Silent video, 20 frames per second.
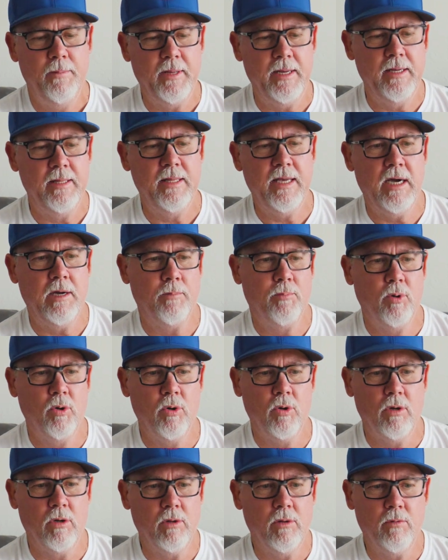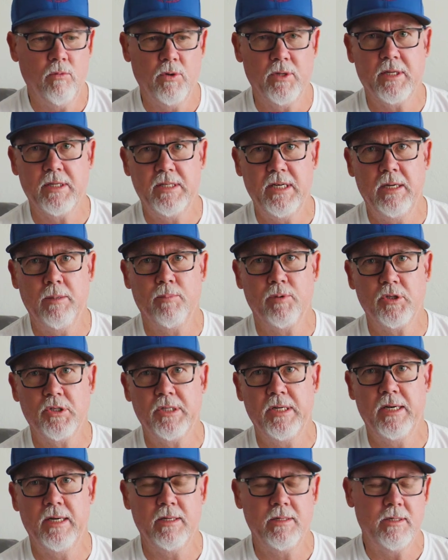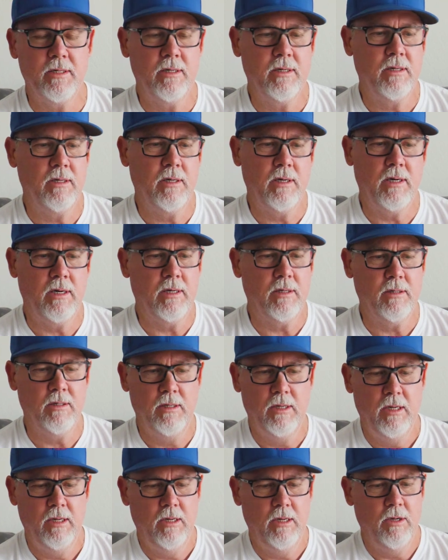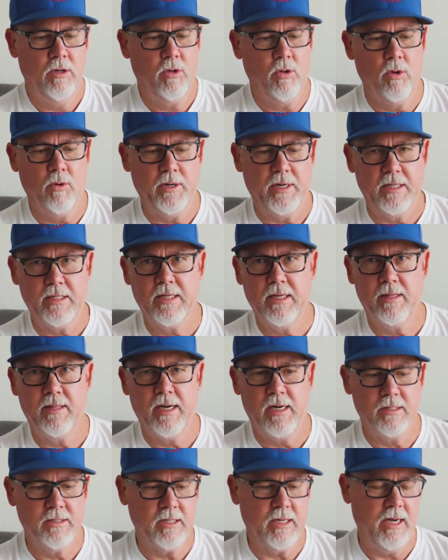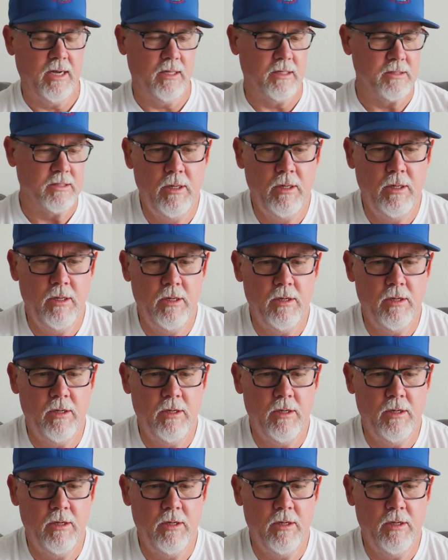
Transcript: in that pool with the 10% uh, chlorine in 10,000 gallons.